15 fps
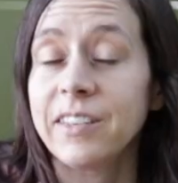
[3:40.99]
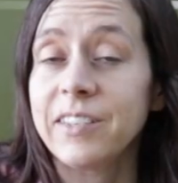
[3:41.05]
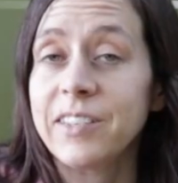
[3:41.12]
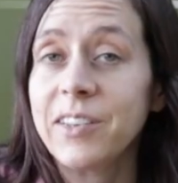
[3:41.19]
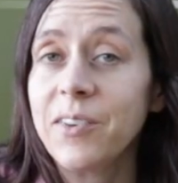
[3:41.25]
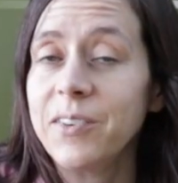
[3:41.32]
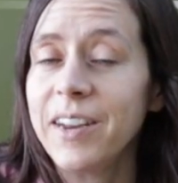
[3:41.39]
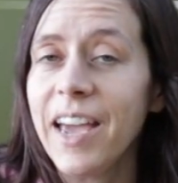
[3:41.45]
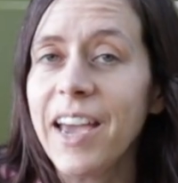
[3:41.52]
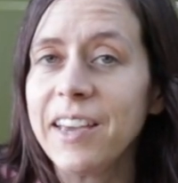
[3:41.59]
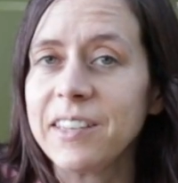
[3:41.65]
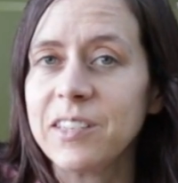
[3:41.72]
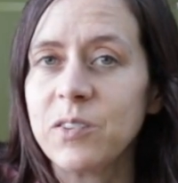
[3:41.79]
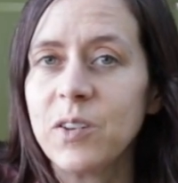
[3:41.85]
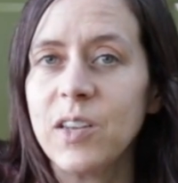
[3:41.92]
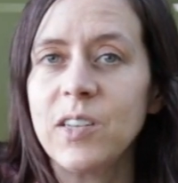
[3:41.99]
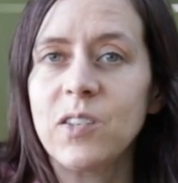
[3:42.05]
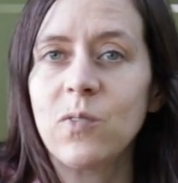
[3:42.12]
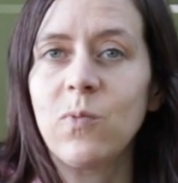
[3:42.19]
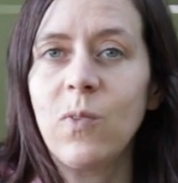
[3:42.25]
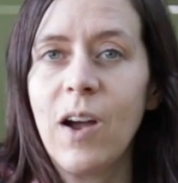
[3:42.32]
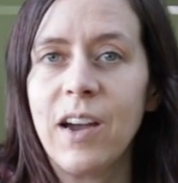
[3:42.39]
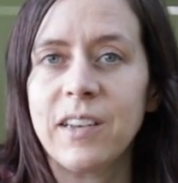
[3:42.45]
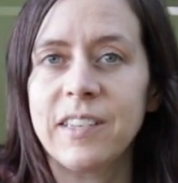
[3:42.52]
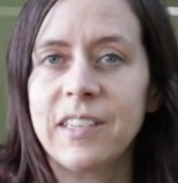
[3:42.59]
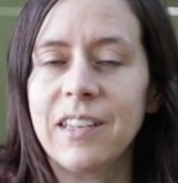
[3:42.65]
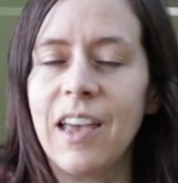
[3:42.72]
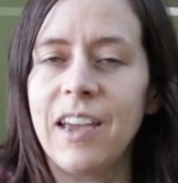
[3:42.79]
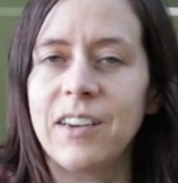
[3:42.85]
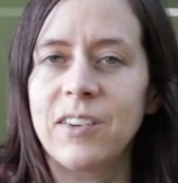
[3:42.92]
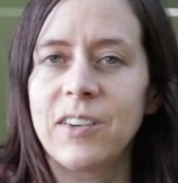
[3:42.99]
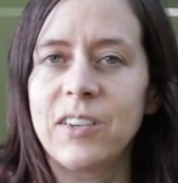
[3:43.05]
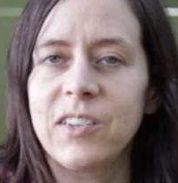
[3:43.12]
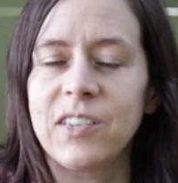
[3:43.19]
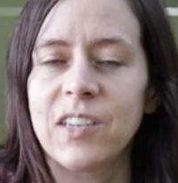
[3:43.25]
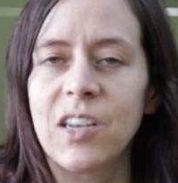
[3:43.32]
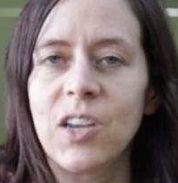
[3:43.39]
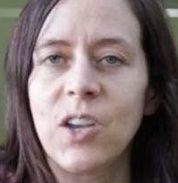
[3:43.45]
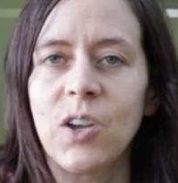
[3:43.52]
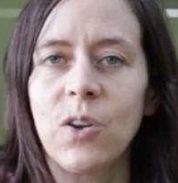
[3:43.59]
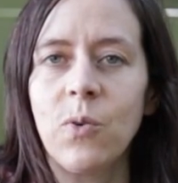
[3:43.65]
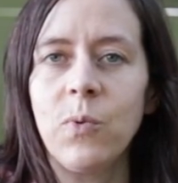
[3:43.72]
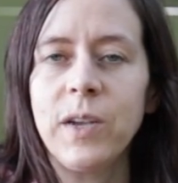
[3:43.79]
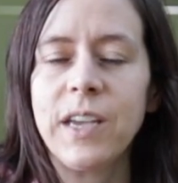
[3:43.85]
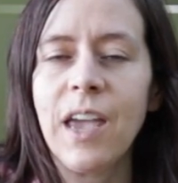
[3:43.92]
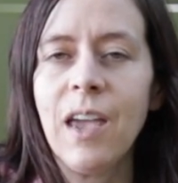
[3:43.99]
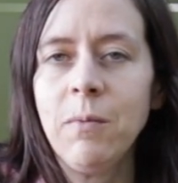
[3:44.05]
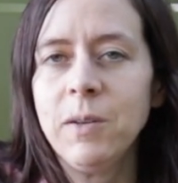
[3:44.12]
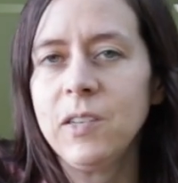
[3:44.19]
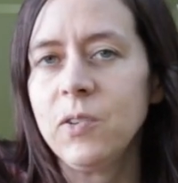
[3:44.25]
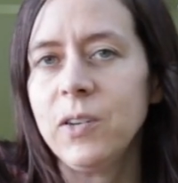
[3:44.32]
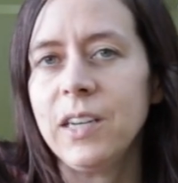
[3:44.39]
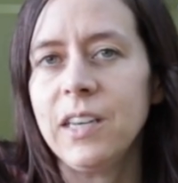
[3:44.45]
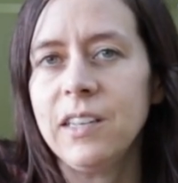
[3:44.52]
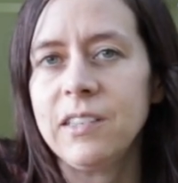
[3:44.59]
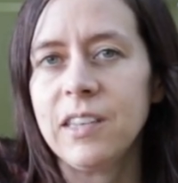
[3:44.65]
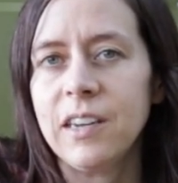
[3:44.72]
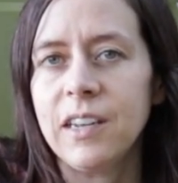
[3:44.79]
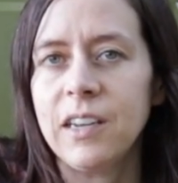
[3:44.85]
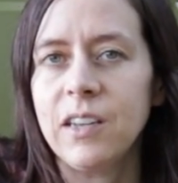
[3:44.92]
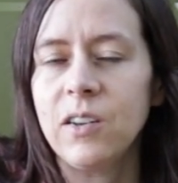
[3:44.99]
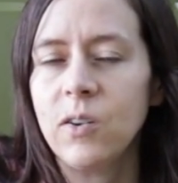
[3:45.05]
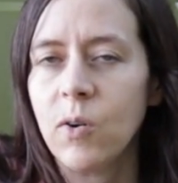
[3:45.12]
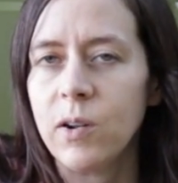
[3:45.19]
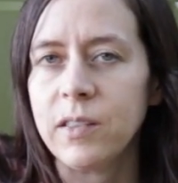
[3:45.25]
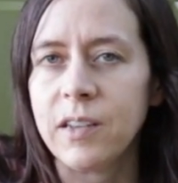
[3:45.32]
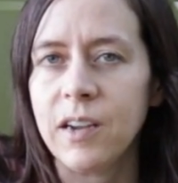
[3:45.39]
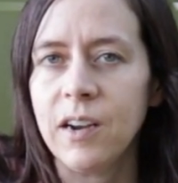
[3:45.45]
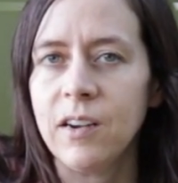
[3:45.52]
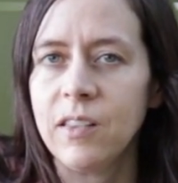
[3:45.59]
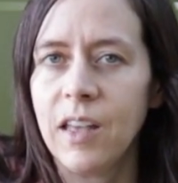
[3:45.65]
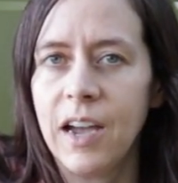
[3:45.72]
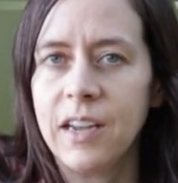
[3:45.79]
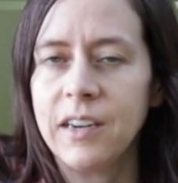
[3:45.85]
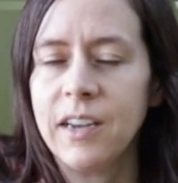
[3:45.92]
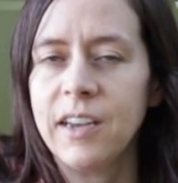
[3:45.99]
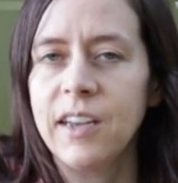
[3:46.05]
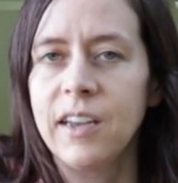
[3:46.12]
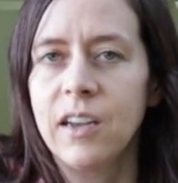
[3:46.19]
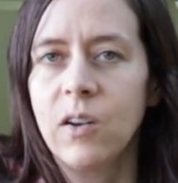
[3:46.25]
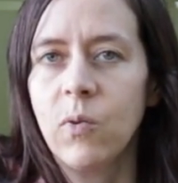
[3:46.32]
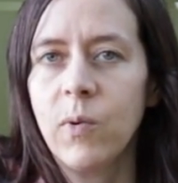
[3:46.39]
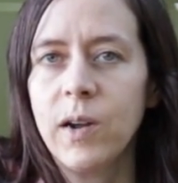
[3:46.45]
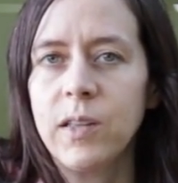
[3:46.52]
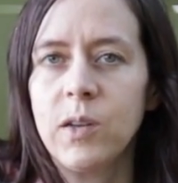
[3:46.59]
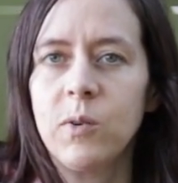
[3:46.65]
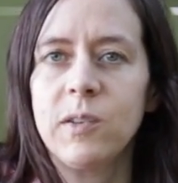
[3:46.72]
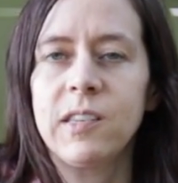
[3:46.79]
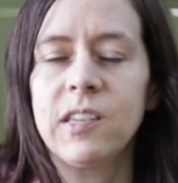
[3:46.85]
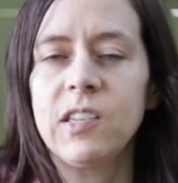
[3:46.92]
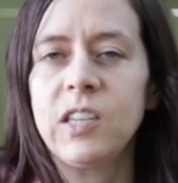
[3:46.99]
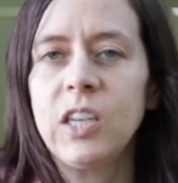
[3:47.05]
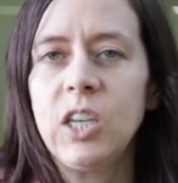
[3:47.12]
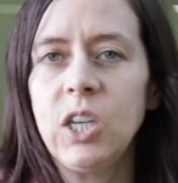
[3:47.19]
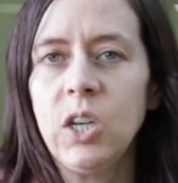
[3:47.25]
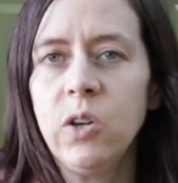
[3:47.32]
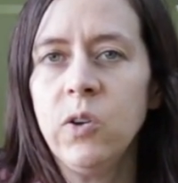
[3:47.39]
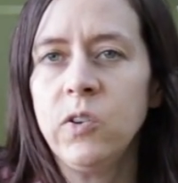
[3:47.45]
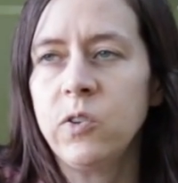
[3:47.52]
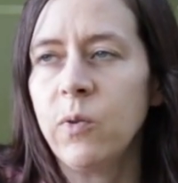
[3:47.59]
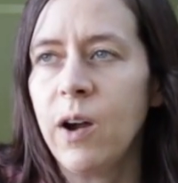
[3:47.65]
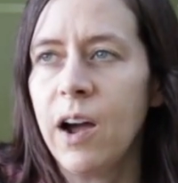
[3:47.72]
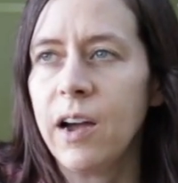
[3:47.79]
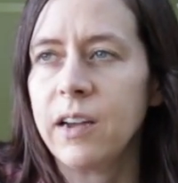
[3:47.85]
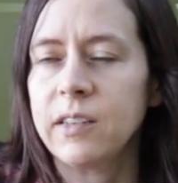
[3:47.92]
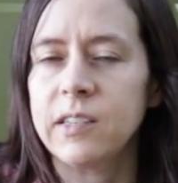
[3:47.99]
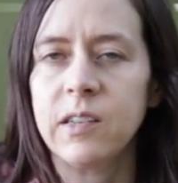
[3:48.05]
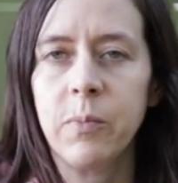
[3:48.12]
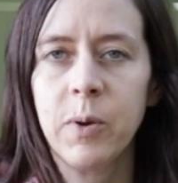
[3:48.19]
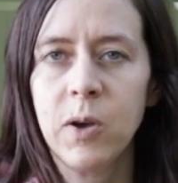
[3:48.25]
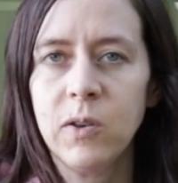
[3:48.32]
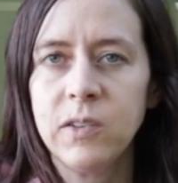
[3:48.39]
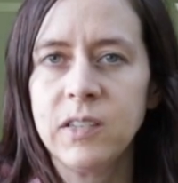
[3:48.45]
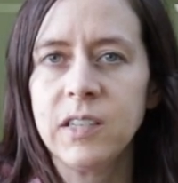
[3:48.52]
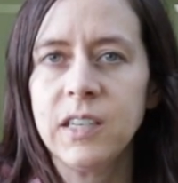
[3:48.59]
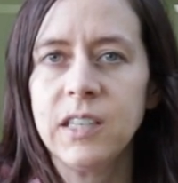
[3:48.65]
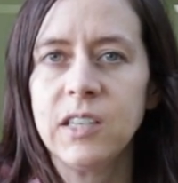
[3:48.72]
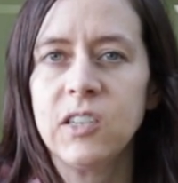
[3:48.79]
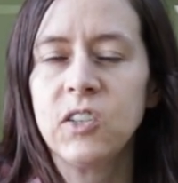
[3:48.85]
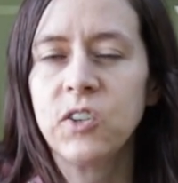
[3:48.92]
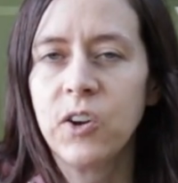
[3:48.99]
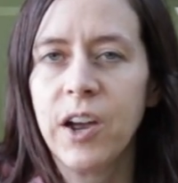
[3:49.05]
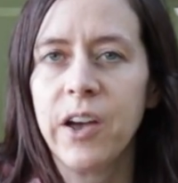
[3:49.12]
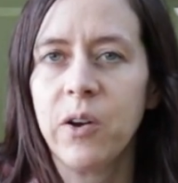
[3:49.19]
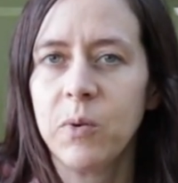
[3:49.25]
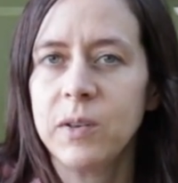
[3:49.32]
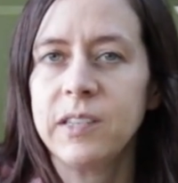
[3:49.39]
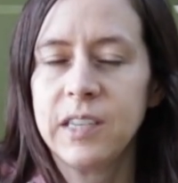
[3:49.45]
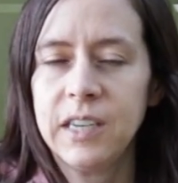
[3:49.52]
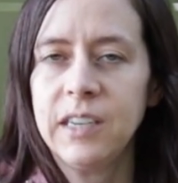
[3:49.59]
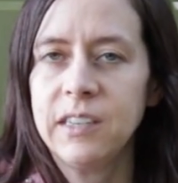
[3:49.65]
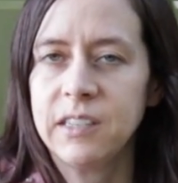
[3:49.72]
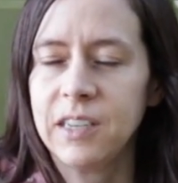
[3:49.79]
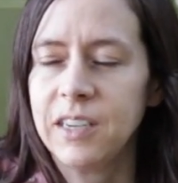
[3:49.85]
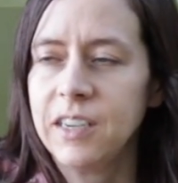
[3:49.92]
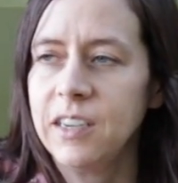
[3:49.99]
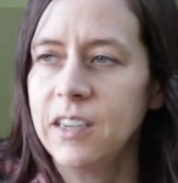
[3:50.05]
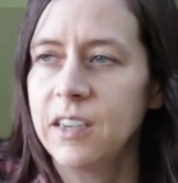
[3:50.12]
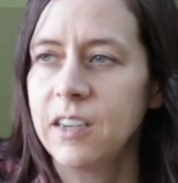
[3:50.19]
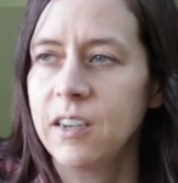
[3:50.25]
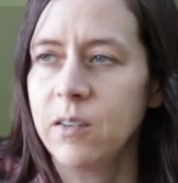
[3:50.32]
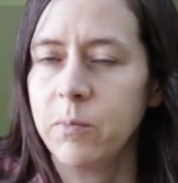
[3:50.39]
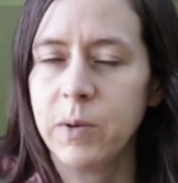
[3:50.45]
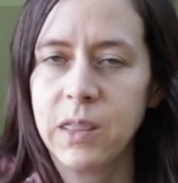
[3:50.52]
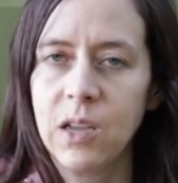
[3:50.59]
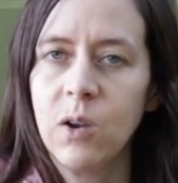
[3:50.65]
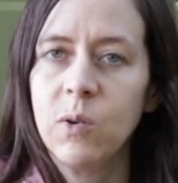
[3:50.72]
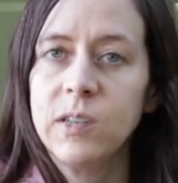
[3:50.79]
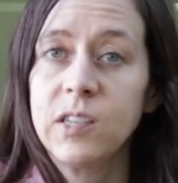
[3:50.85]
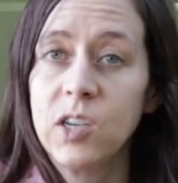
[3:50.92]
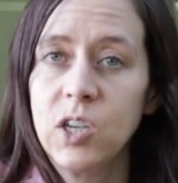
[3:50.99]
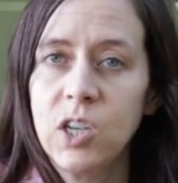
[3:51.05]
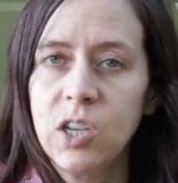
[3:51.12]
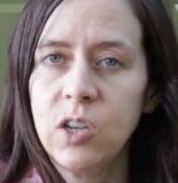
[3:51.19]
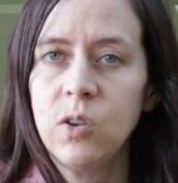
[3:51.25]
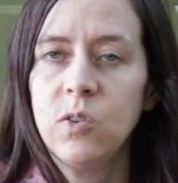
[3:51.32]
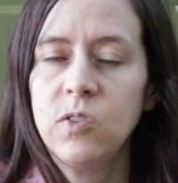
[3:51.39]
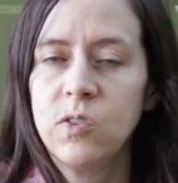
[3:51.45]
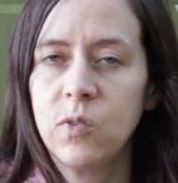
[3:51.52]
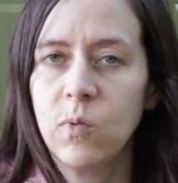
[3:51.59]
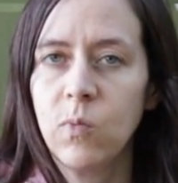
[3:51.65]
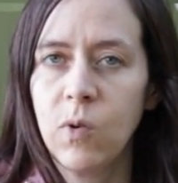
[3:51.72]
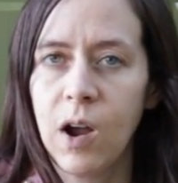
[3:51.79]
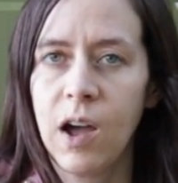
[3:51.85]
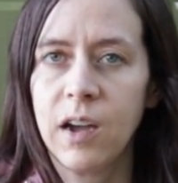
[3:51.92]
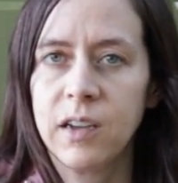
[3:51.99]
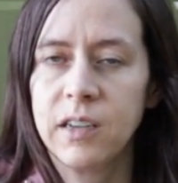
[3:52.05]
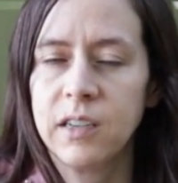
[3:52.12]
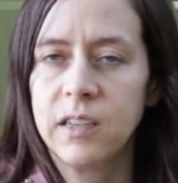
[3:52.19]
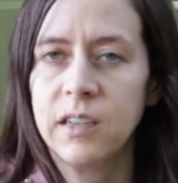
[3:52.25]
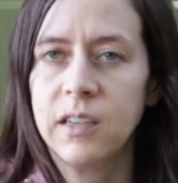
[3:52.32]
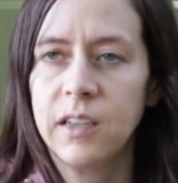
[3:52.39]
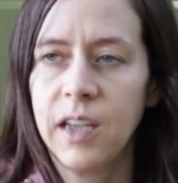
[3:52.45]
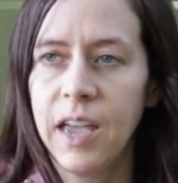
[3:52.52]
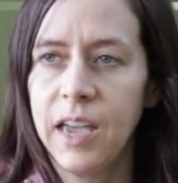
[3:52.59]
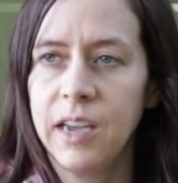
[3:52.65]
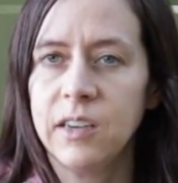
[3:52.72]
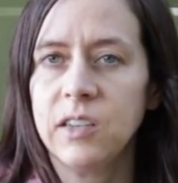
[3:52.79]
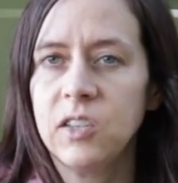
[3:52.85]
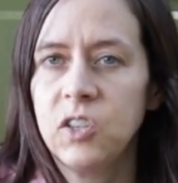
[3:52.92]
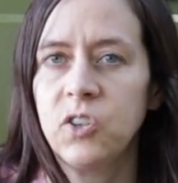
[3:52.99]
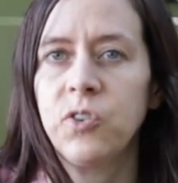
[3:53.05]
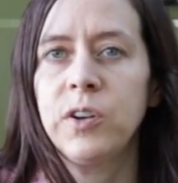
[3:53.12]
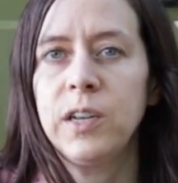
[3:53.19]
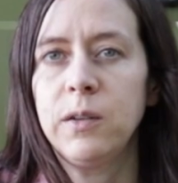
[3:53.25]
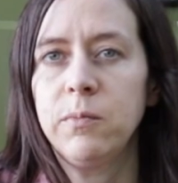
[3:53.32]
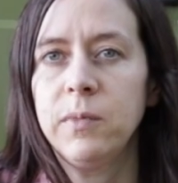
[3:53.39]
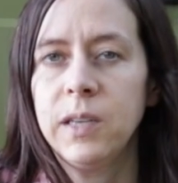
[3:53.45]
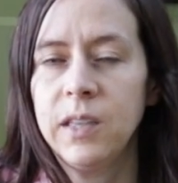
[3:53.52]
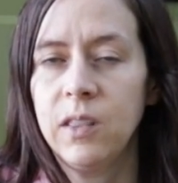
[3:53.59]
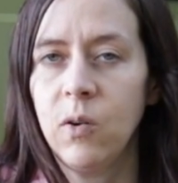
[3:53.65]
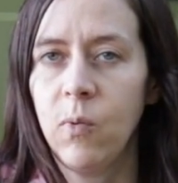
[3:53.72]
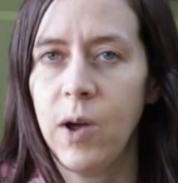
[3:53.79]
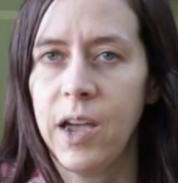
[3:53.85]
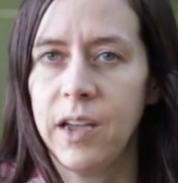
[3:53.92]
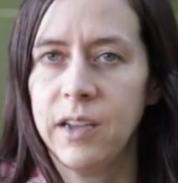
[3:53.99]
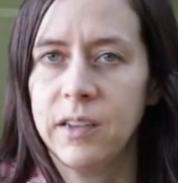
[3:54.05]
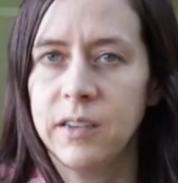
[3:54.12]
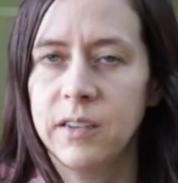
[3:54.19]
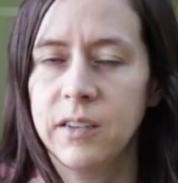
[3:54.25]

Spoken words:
So next is rock sliders. We came into an incident in North Carolina where there was this huge rock. Supposedly this trail was easy, but there was a huge rock and a stream in the way.